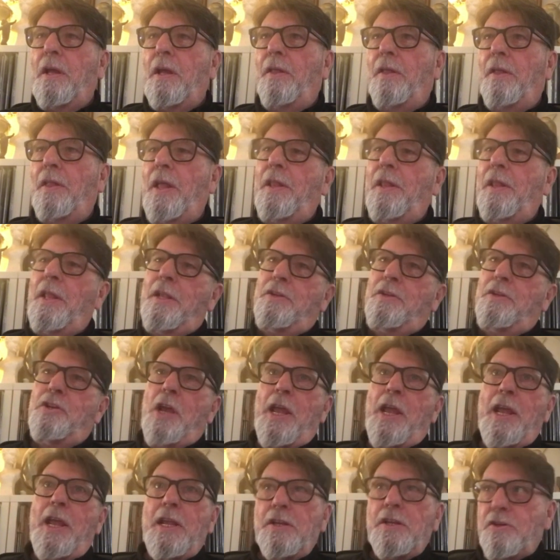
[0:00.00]
and then they
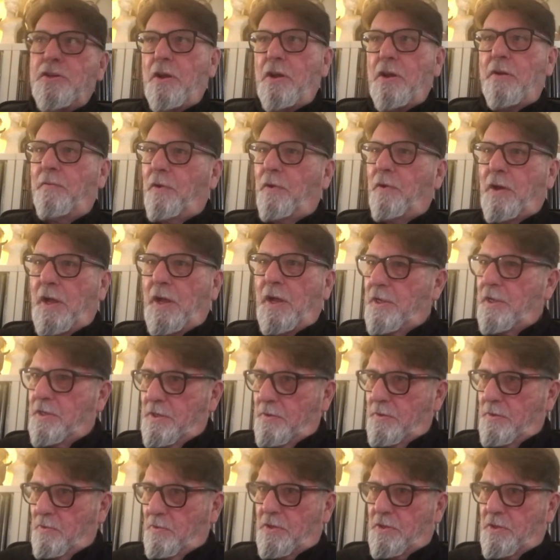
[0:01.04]
changed overnight.
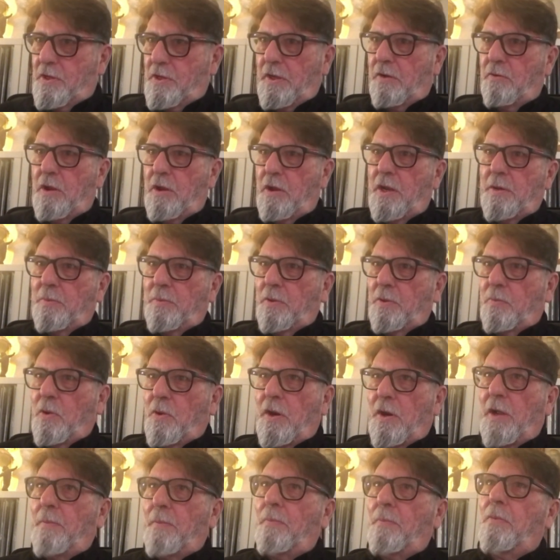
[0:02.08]
It was incredible
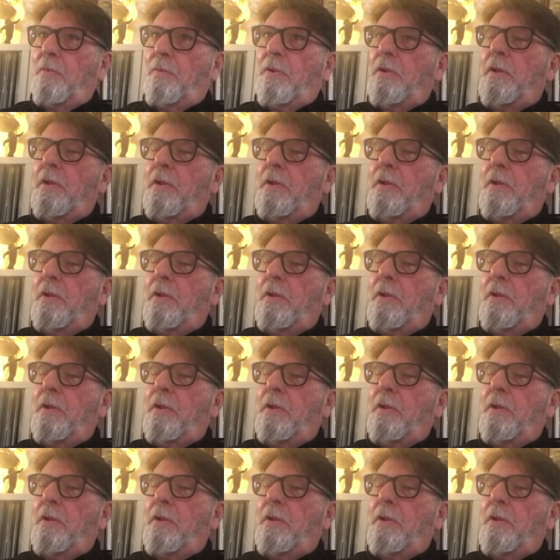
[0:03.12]
what happened.